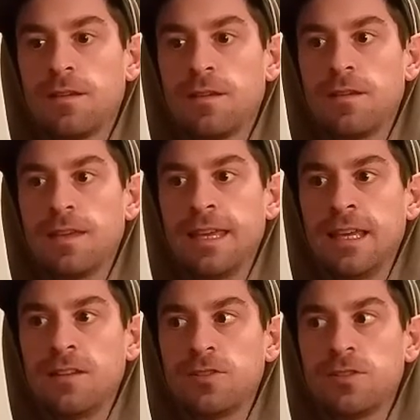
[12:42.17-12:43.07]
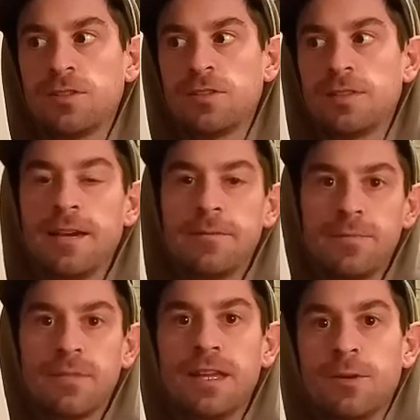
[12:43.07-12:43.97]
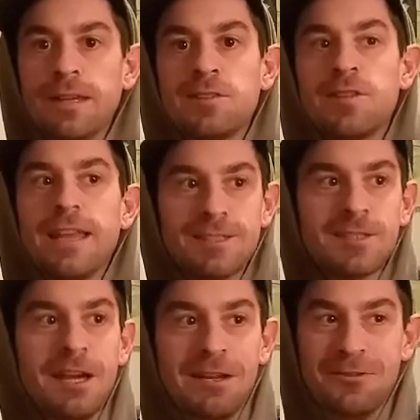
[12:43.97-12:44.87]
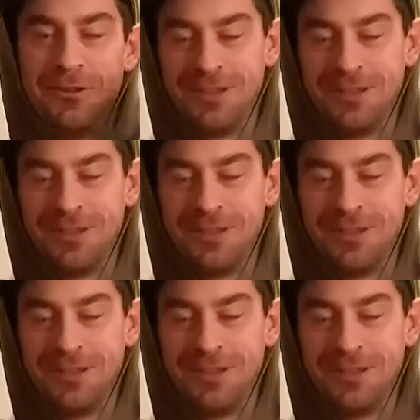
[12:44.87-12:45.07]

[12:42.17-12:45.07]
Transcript: And yeah, anyways, that's kind of